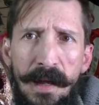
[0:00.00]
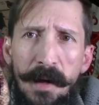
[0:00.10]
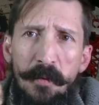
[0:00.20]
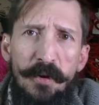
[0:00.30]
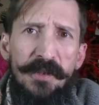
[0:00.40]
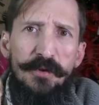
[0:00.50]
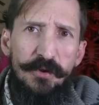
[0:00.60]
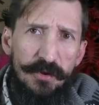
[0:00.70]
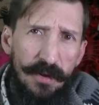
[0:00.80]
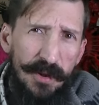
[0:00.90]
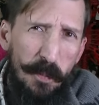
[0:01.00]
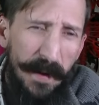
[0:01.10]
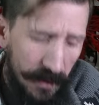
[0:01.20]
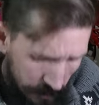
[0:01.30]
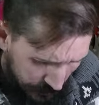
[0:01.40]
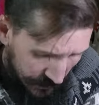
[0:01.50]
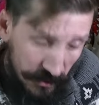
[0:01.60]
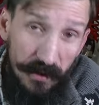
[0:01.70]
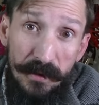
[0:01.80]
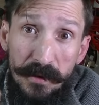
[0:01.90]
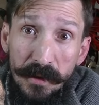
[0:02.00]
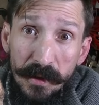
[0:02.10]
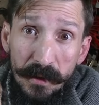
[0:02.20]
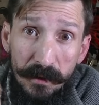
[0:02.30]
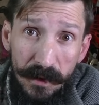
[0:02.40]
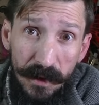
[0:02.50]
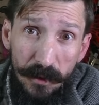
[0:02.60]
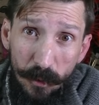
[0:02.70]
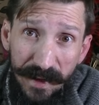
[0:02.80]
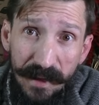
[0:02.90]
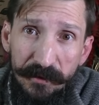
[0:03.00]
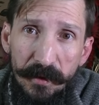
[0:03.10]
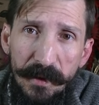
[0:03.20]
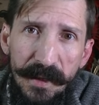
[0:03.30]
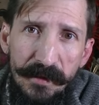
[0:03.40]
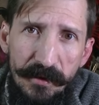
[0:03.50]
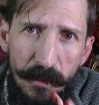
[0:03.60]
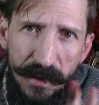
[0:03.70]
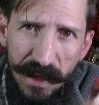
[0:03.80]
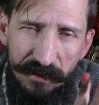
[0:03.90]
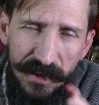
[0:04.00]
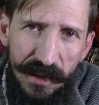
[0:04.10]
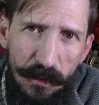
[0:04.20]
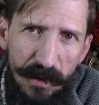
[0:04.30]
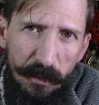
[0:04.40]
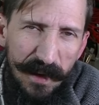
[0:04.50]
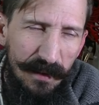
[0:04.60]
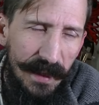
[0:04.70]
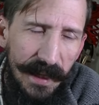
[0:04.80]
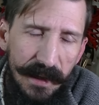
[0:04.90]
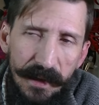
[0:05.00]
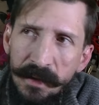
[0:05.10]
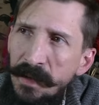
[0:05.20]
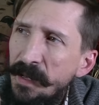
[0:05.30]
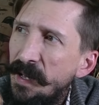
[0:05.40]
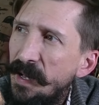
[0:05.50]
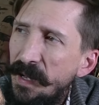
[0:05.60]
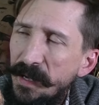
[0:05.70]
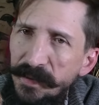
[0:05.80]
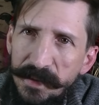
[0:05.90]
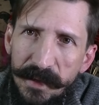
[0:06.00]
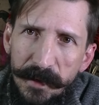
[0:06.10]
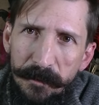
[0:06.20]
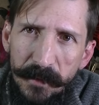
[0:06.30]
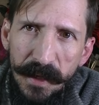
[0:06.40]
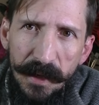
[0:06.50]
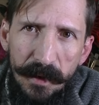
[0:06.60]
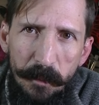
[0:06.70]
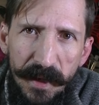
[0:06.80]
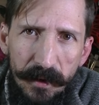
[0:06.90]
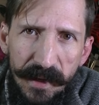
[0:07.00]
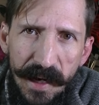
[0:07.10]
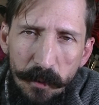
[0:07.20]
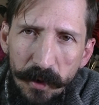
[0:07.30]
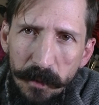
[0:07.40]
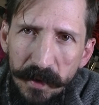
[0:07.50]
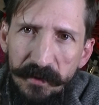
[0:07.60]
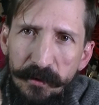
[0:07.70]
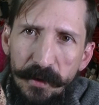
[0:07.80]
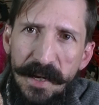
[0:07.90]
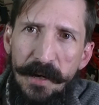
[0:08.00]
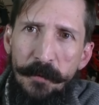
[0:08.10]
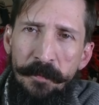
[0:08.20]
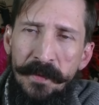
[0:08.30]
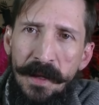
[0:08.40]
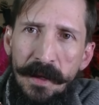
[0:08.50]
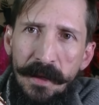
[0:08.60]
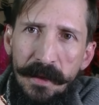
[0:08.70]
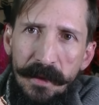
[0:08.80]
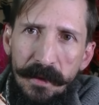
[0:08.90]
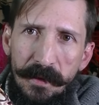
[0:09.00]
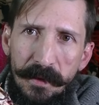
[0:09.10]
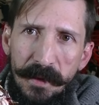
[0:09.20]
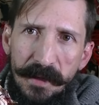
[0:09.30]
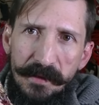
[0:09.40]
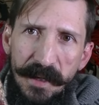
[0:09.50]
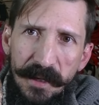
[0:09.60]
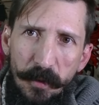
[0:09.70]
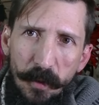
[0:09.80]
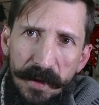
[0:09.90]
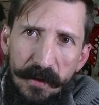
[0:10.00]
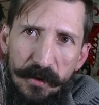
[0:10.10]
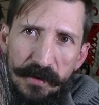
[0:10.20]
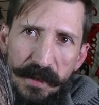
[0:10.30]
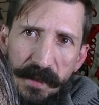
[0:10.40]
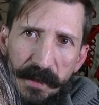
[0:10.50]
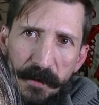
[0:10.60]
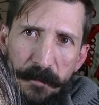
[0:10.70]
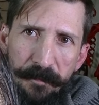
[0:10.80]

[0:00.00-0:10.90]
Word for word: I'm going to show you better pictures right after this, some that I've taken with better lighting and a better camera, but for now that's kind of what it looks like.